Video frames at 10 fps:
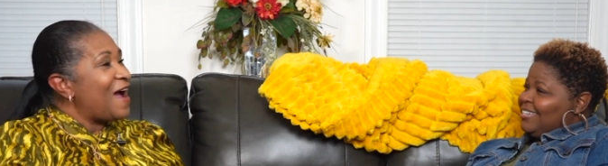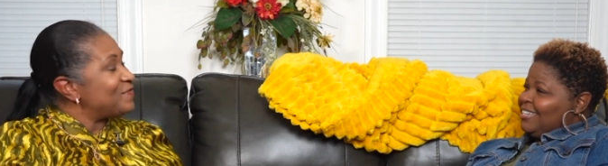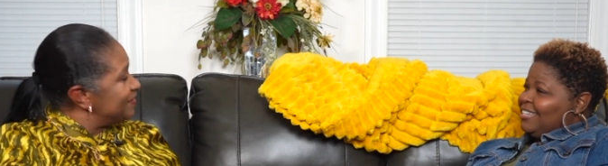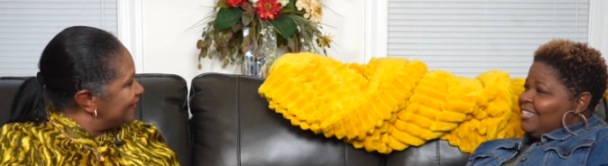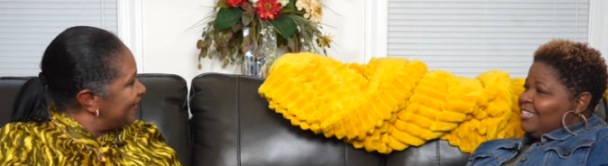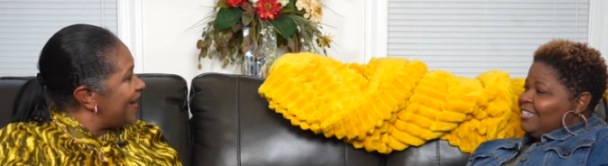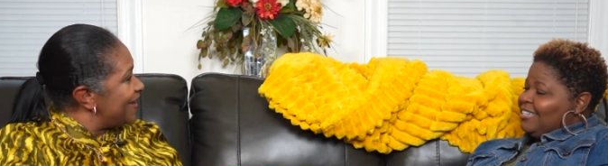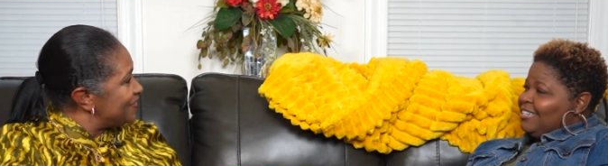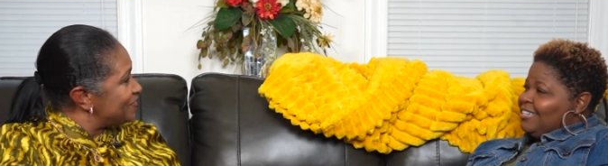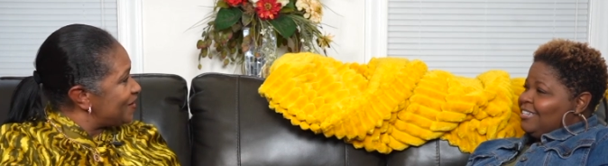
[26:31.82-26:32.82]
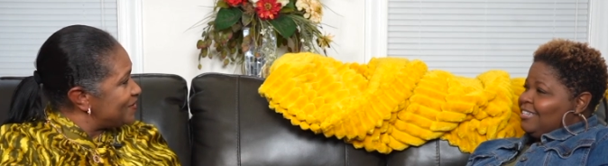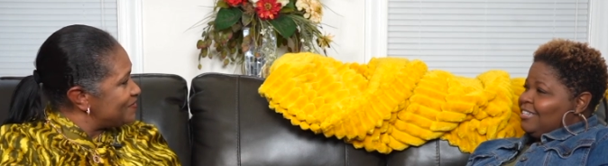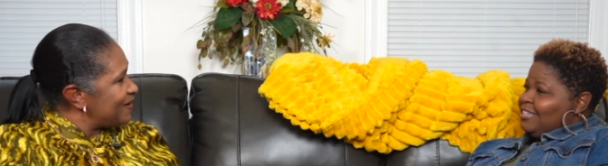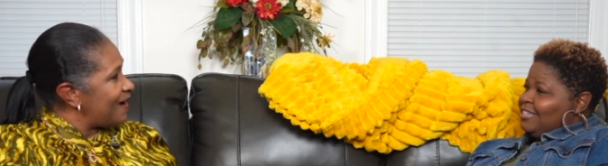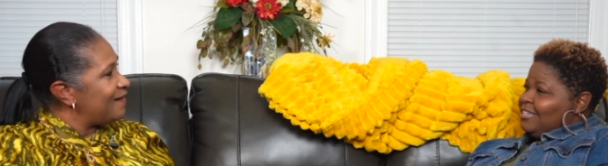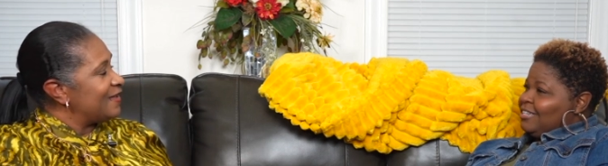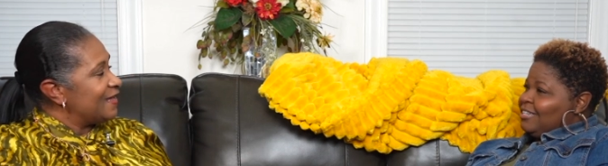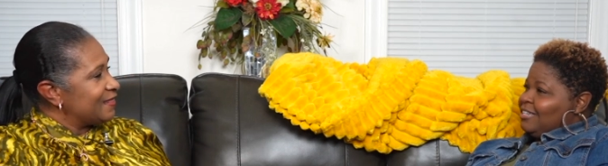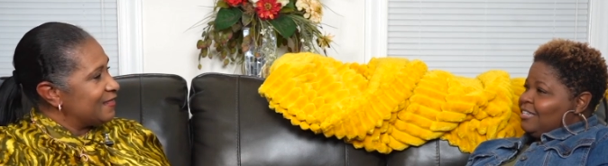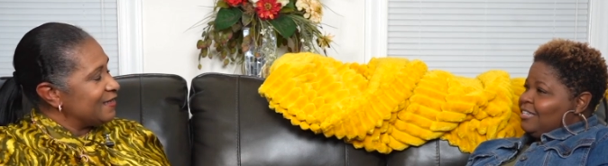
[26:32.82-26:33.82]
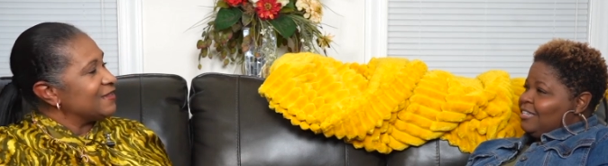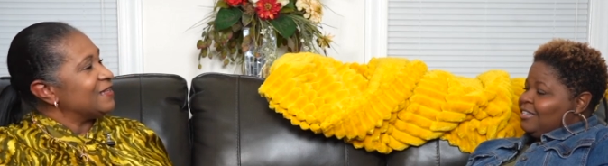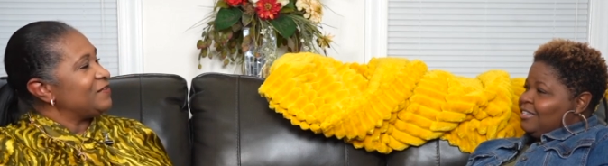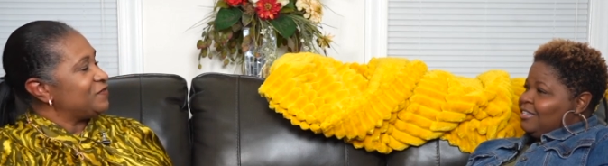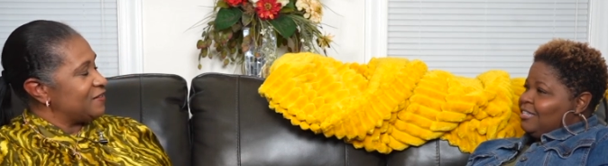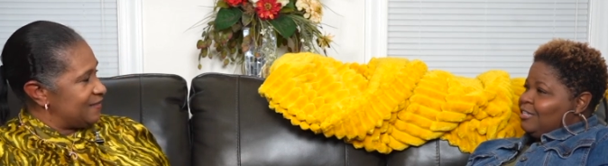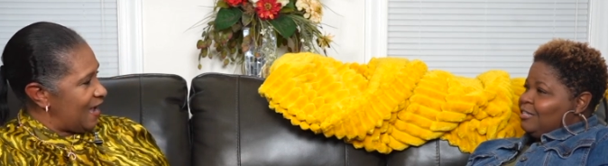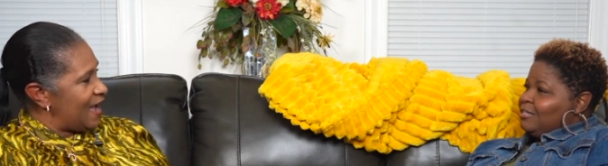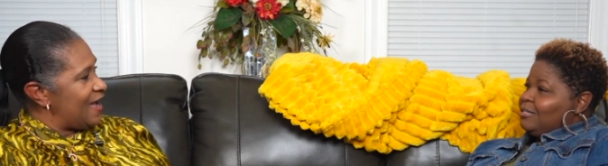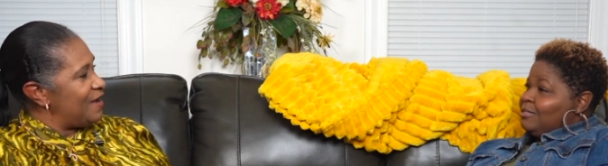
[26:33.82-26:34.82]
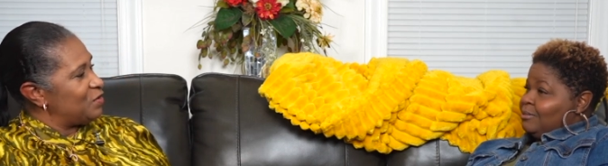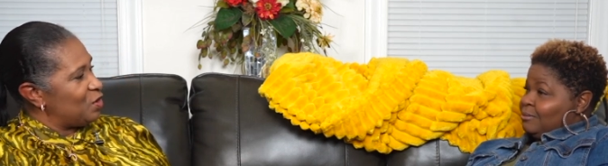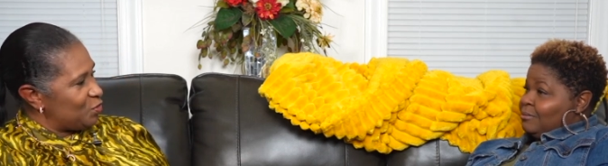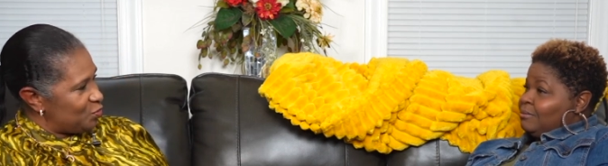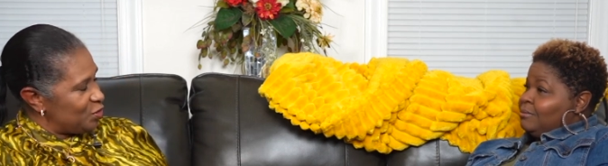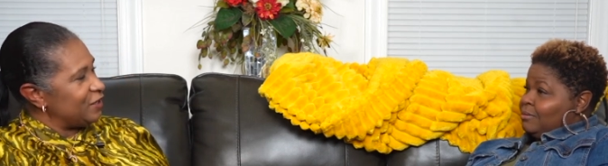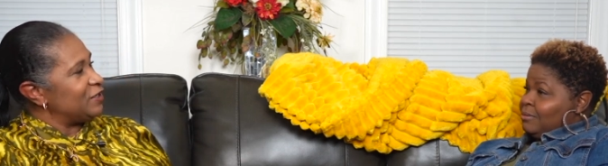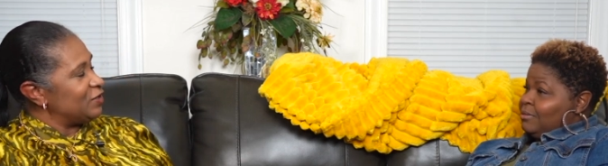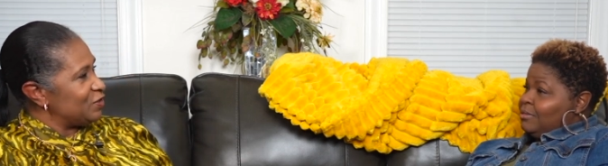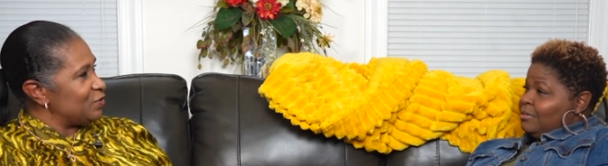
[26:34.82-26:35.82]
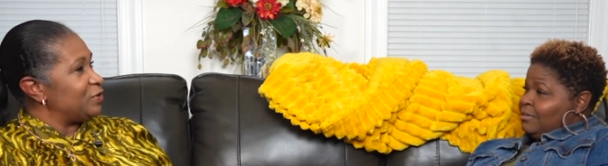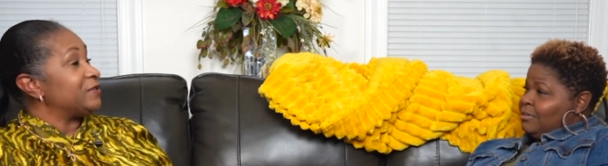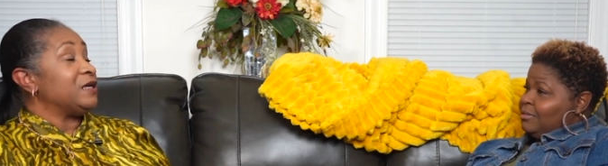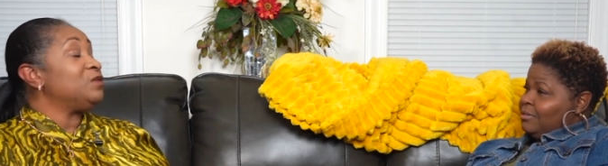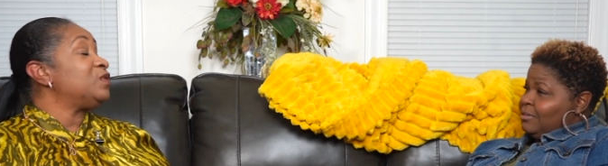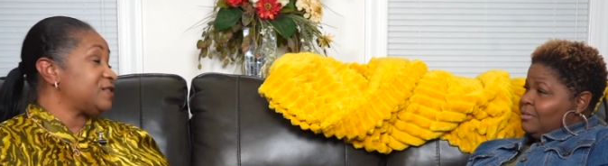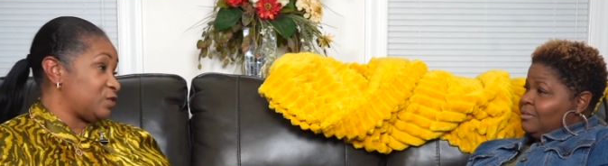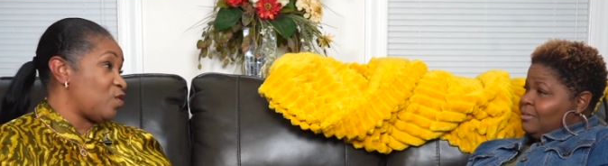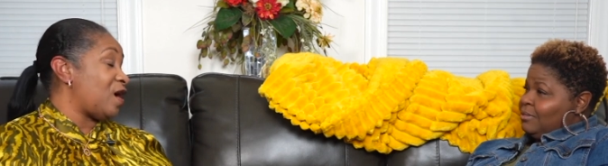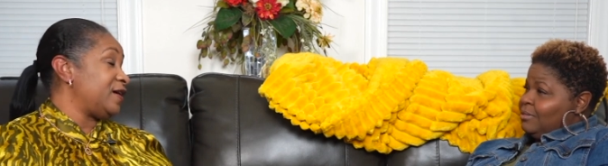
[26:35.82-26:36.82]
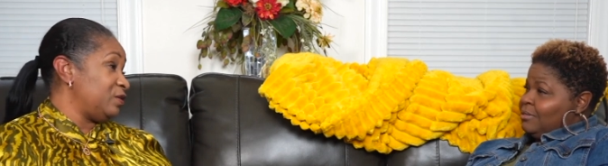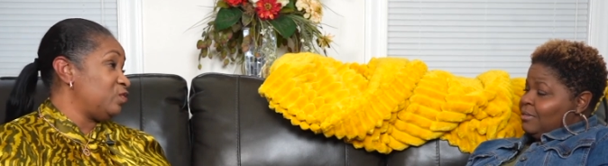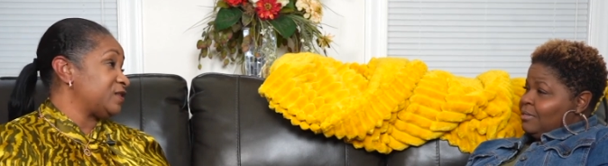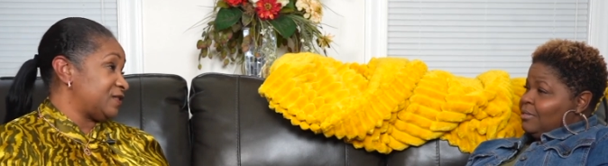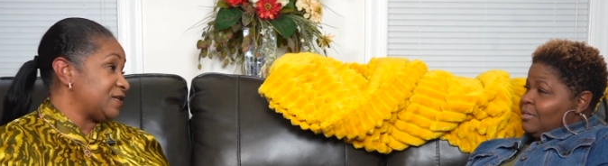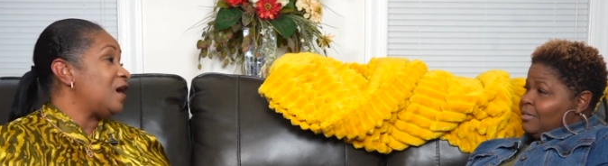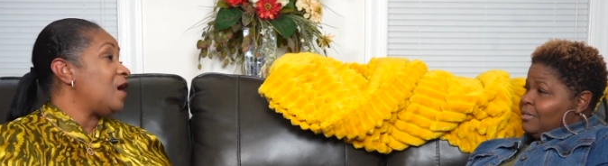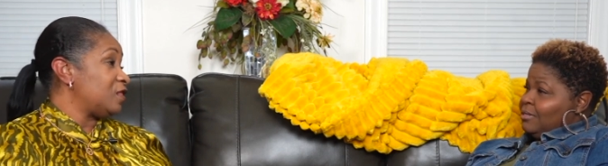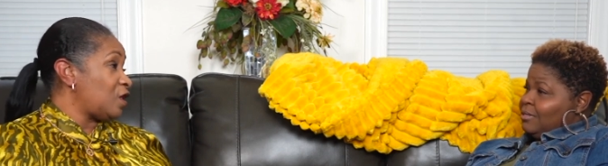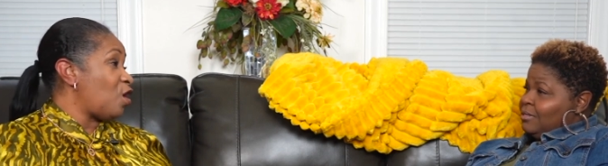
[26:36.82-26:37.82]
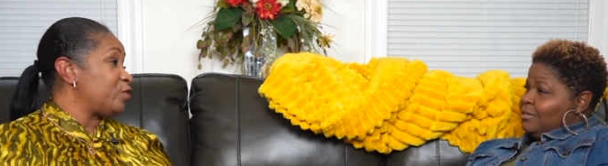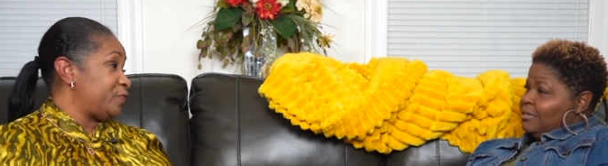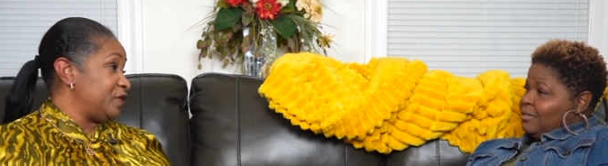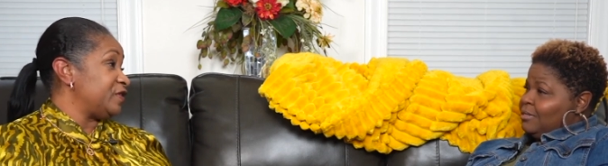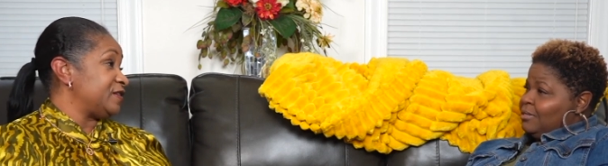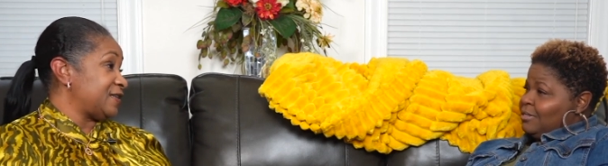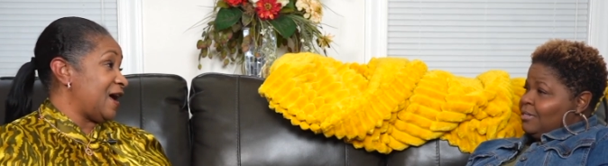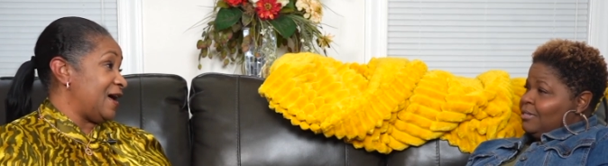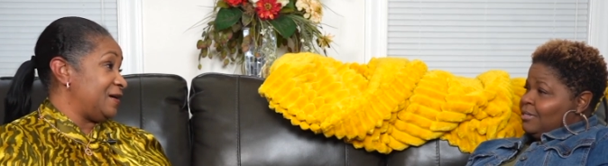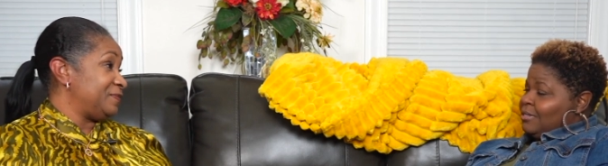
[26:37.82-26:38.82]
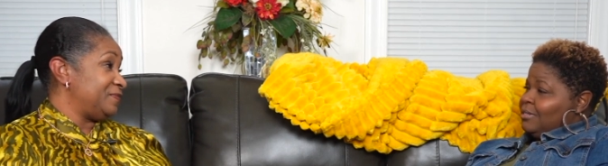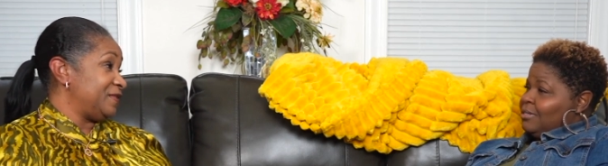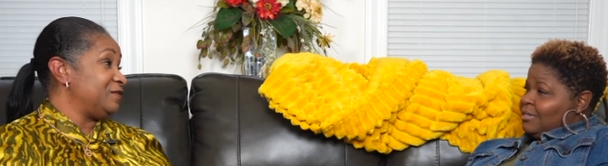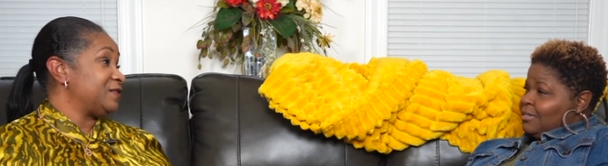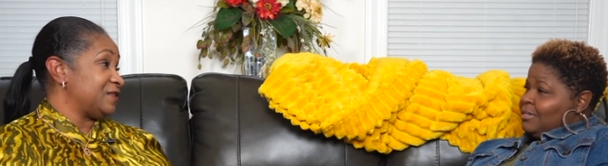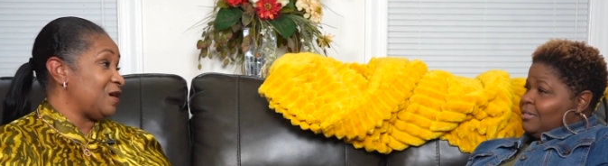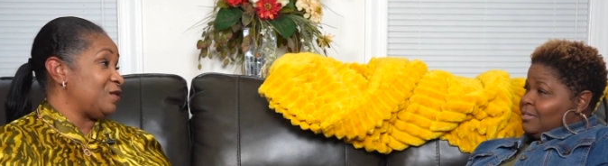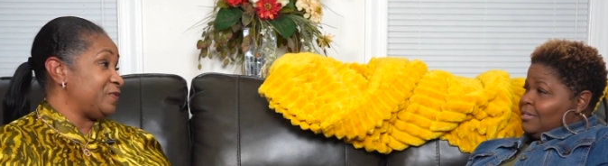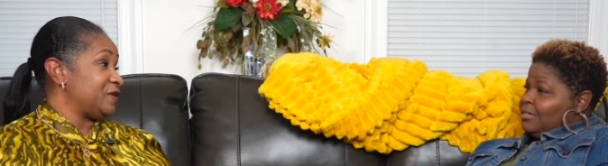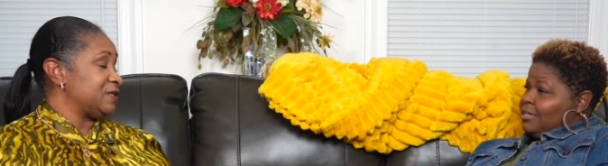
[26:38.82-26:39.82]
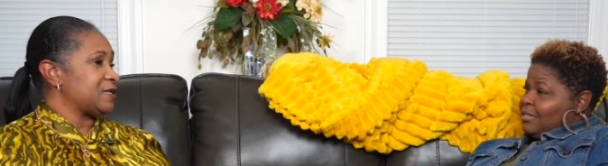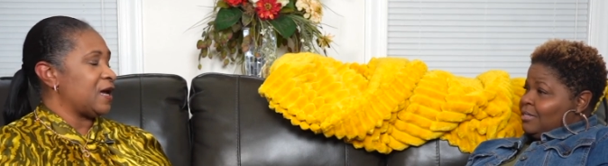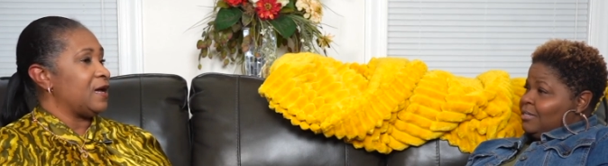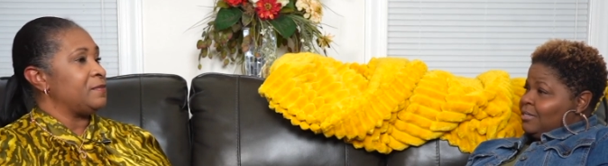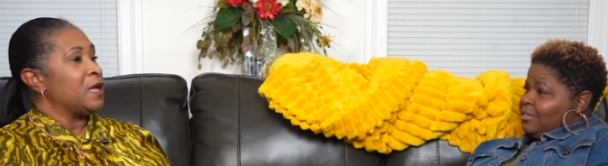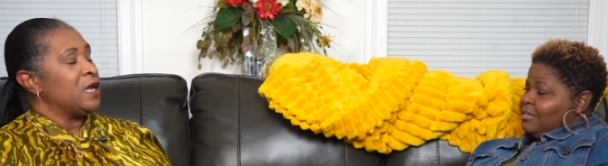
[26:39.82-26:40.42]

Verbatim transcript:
Speaker 1: I really hadn't thought about the length of time or what oh. year it was. It was a it was a long period of time. It was a long period yeah. of time,